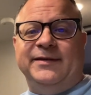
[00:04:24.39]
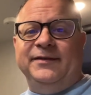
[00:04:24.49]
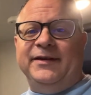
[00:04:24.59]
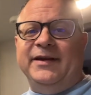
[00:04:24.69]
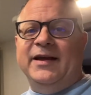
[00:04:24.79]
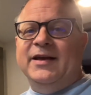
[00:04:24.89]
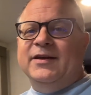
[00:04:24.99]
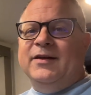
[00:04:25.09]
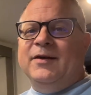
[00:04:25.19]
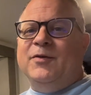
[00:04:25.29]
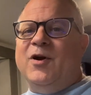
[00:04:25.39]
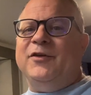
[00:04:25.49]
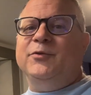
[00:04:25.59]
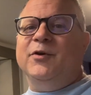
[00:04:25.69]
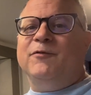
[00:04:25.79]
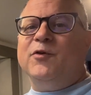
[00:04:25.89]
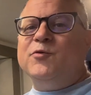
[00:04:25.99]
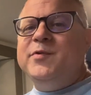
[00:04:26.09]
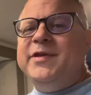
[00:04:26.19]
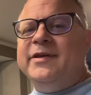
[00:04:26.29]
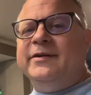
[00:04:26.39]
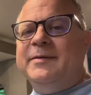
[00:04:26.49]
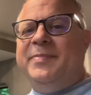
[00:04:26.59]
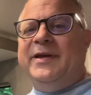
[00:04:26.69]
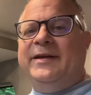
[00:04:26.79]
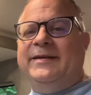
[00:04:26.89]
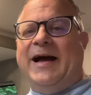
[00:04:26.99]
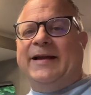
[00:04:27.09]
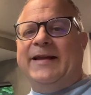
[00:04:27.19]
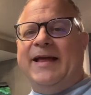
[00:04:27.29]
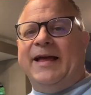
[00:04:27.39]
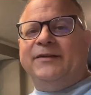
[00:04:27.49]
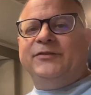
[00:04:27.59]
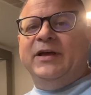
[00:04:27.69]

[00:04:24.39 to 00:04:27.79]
dizzy, they're also known for their really big dinettes.